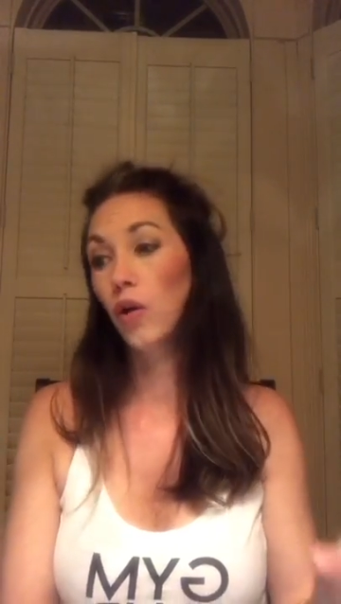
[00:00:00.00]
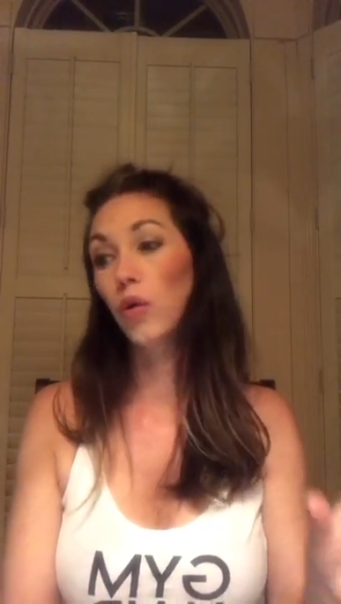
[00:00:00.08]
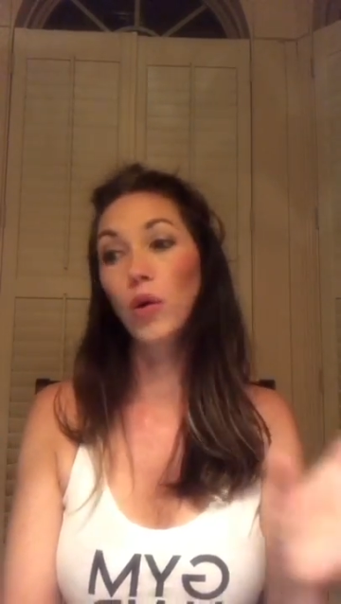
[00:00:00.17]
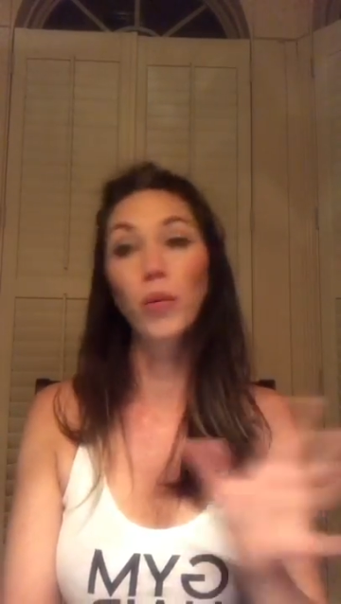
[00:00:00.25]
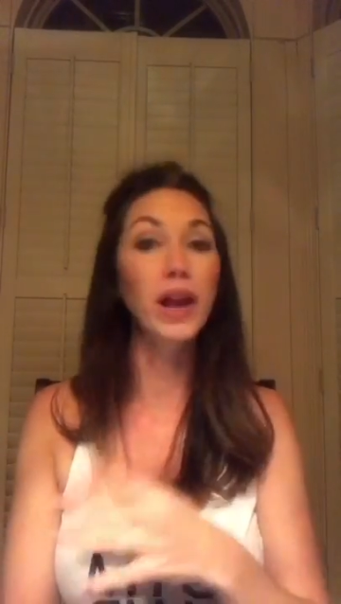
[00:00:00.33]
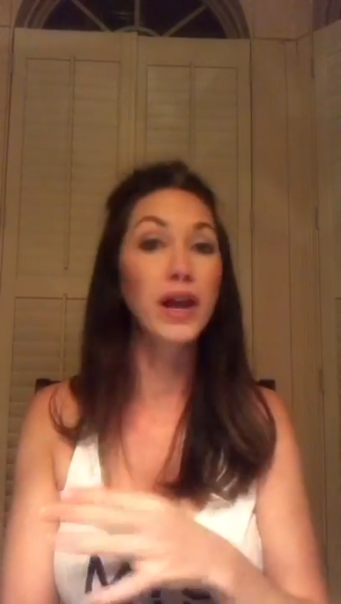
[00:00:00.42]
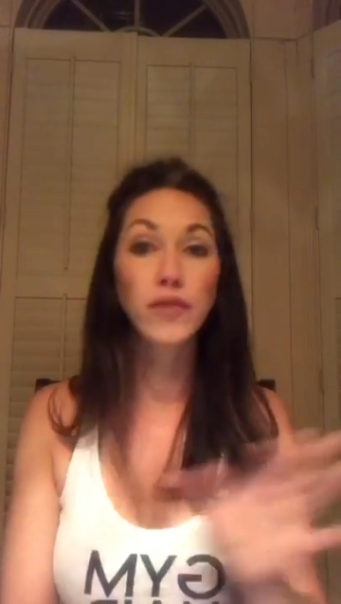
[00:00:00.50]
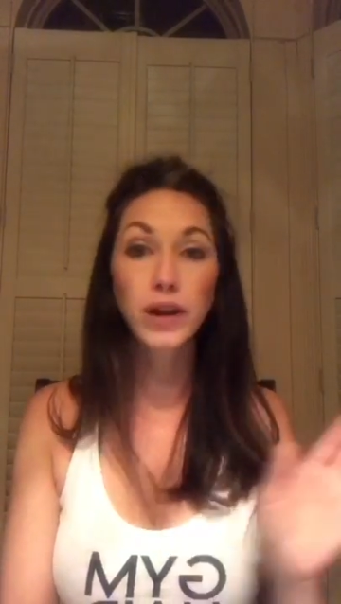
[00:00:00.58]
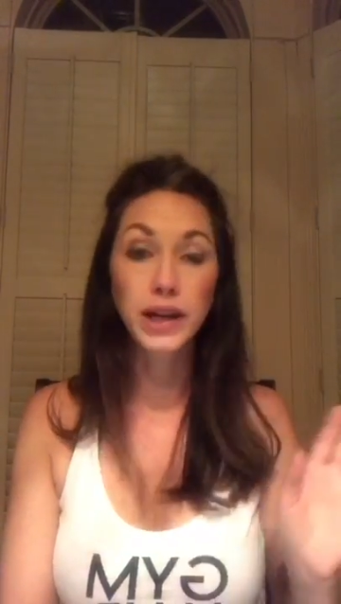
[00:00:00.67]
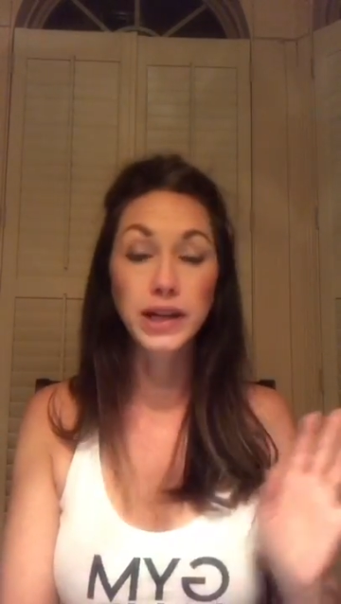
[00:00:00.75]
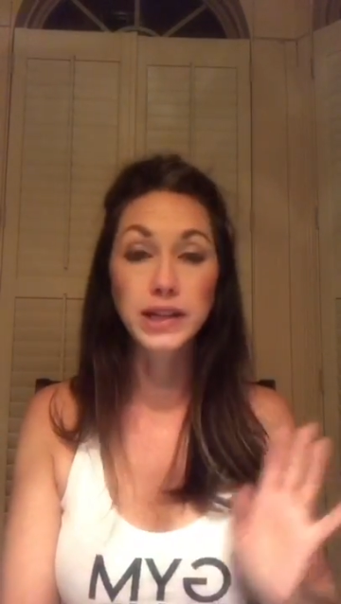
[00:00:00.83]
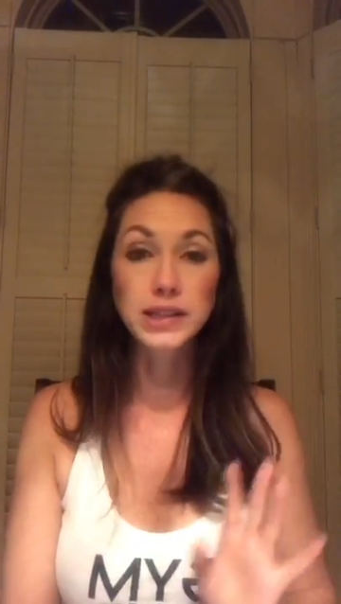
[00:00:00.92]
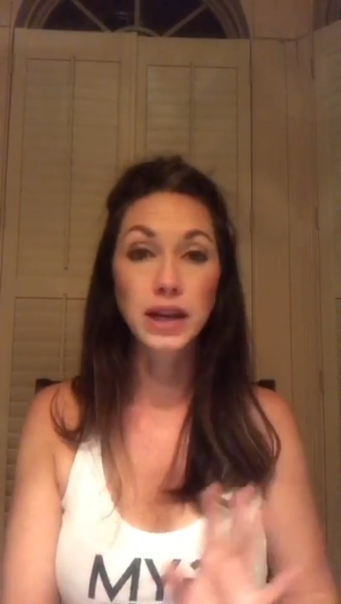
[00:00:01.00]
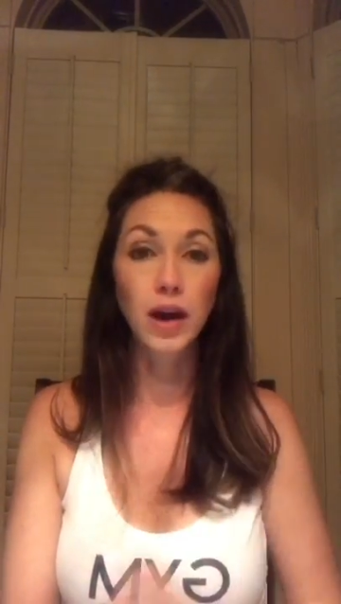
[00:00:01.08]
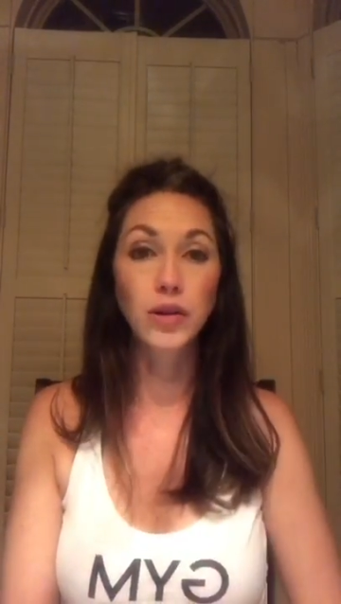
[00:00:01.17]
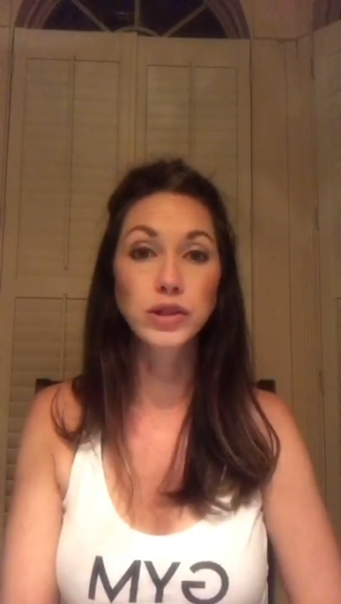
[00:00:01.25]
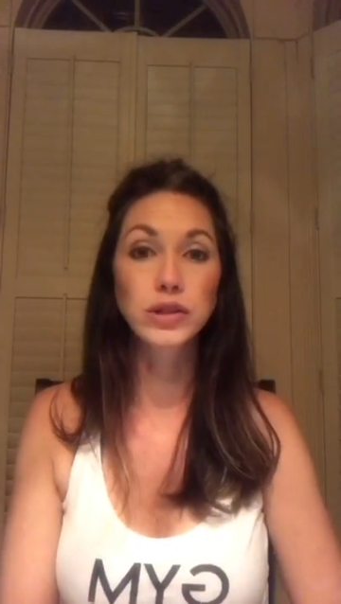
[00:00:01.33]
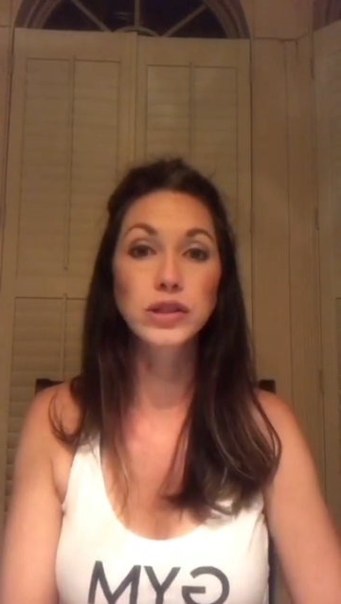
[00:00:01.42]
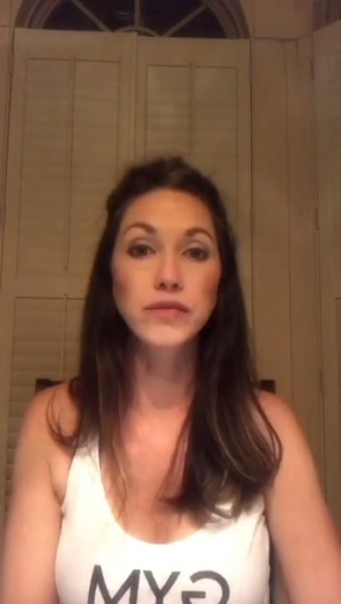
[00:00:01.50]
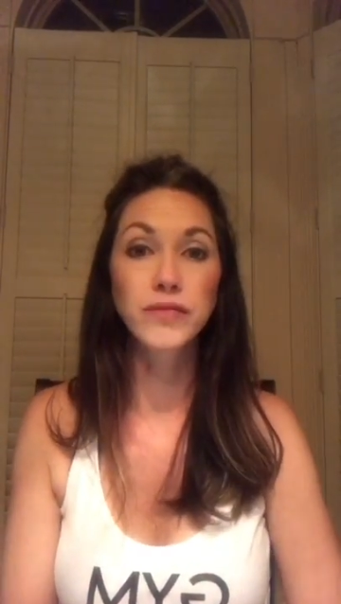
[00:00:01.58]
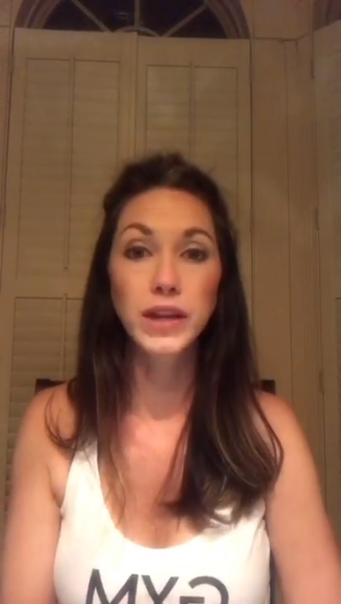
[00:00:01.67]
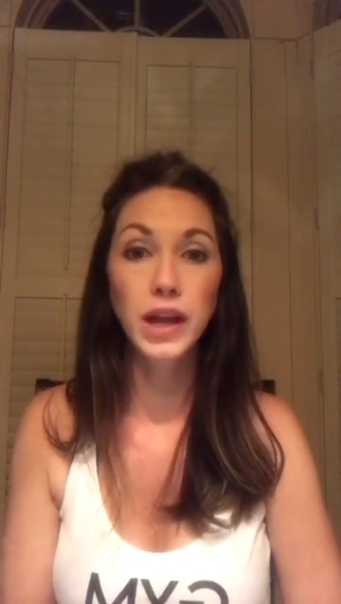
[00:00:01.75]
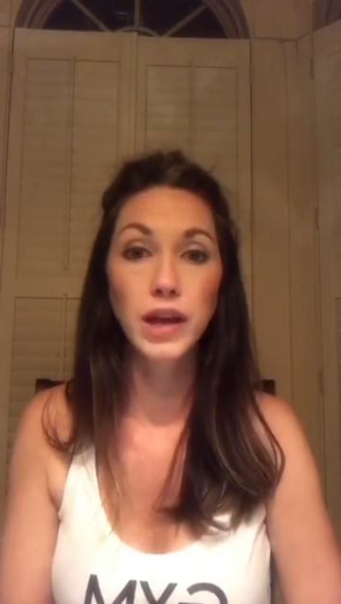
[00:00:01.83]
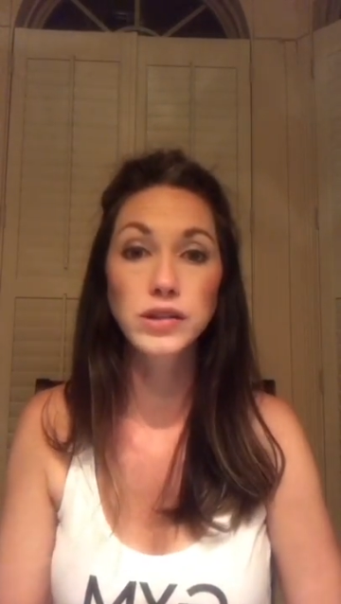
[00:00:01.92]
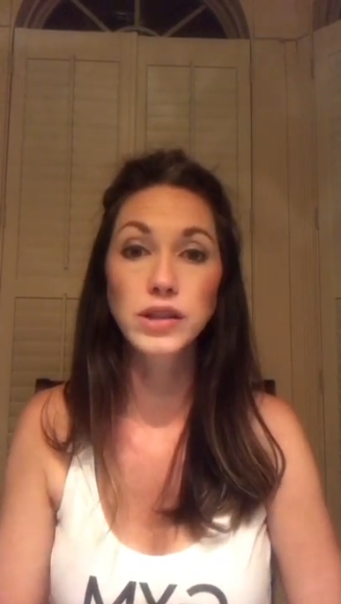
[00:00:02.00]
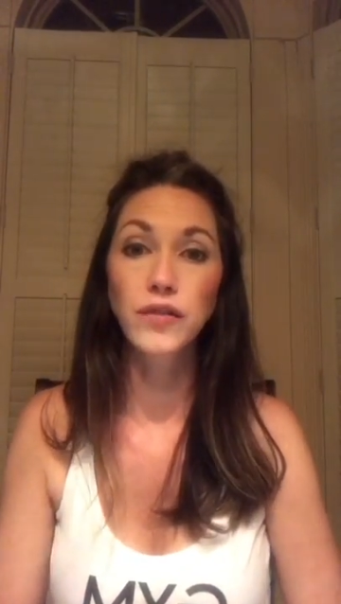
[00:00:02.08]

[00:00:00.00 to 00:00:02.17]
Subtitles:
Or whatever it is, I'll do some videos.